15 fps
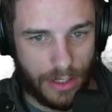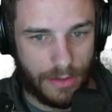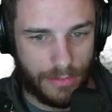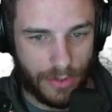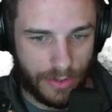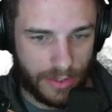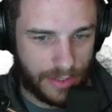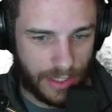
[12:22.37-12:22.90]

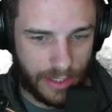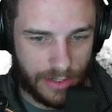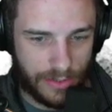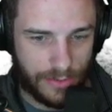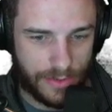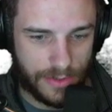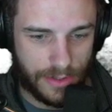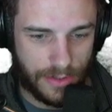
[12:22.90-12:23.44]
Bernie Sanders
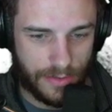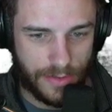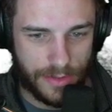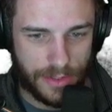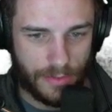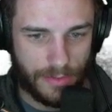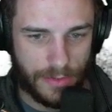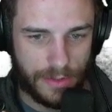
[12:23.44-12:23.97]
was in there for
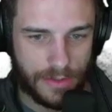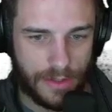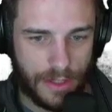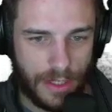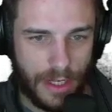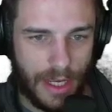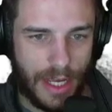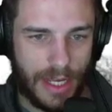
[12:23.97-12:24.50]
some reason,
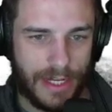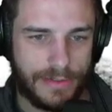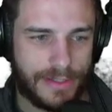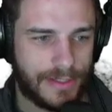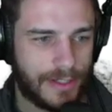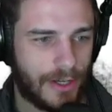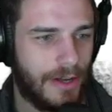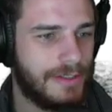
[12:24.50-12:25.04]
and he
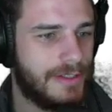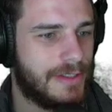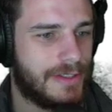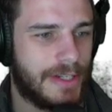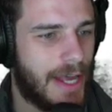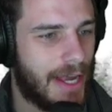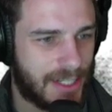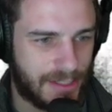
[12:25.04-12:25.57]
calls this
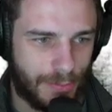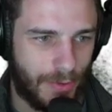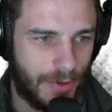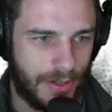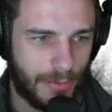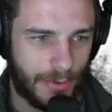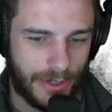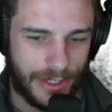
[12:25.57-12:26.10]
an
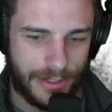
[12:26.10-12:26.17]
exploit where he